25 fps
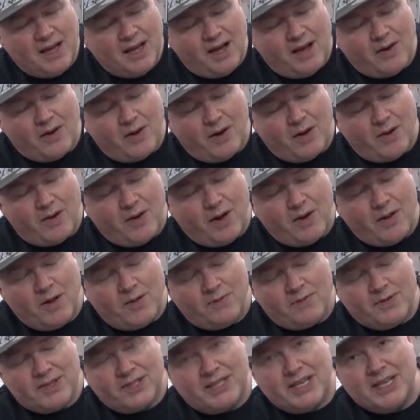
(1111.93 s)
I got quite a lot
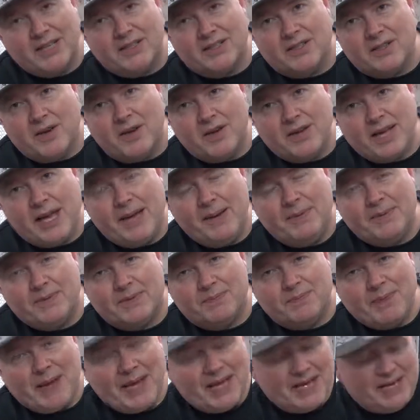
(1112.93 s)
of the Singstar games
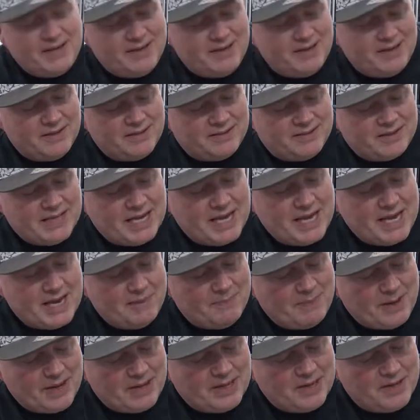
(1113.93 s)
back in the day,
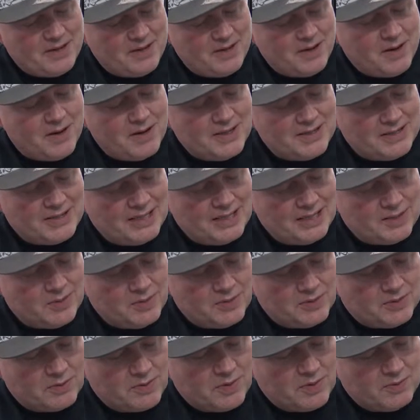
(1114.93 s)
back in the 90s,
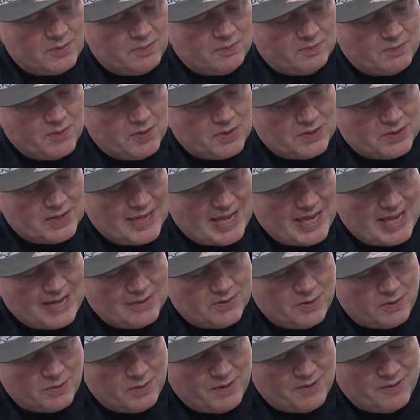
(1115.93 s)
which were ones that I
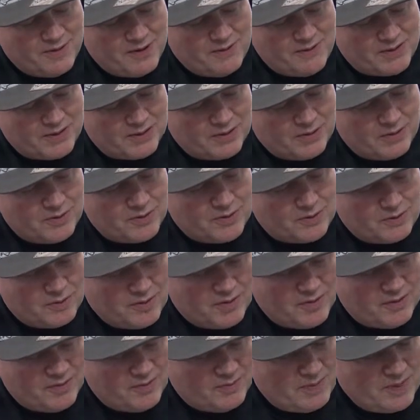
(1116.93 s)
had all my favourite songs
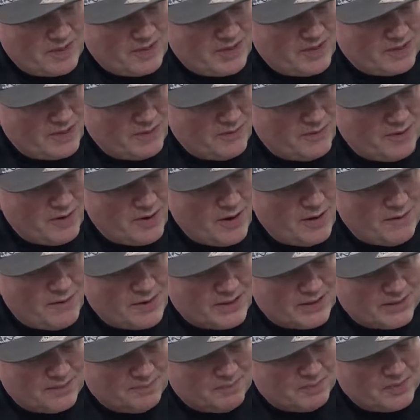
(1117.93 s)
with. But there's a few
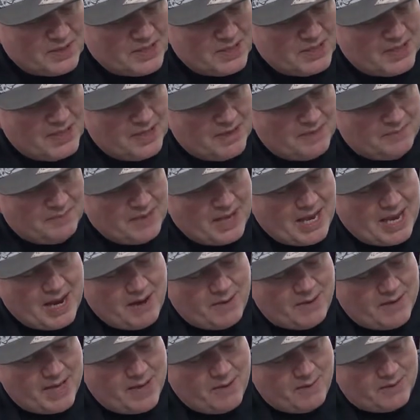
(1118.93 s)
others
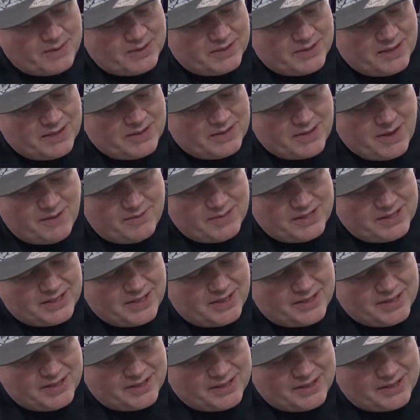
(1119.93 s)
out there, and so I've
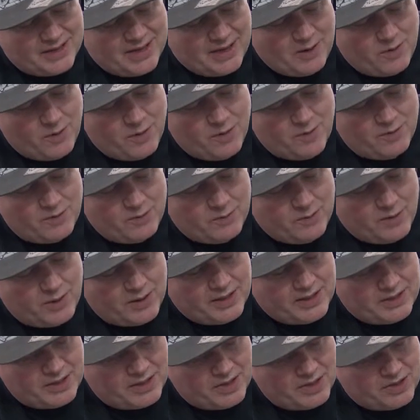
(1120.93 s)
decided just to get all of them while
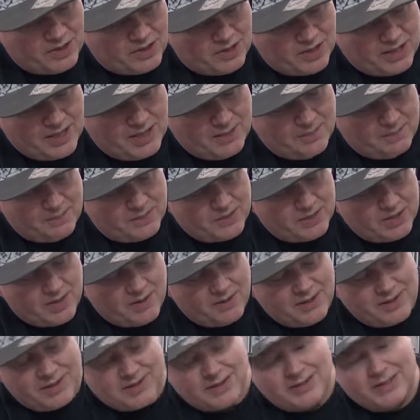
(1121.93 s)
they're dirt cheap.
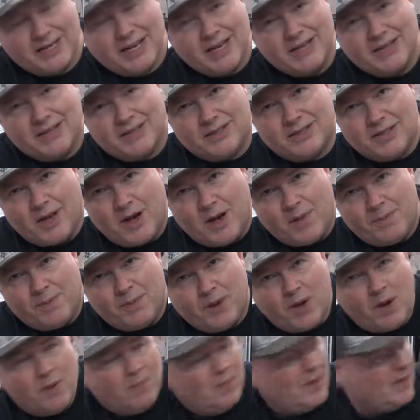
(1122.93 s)
So there's Singstar
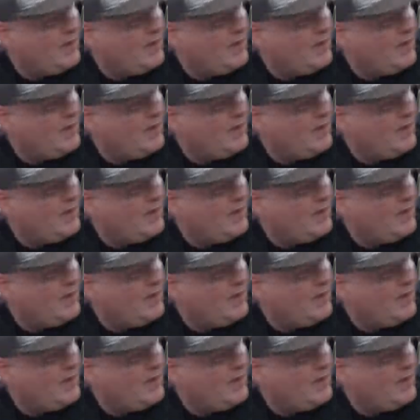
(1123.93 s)
Pop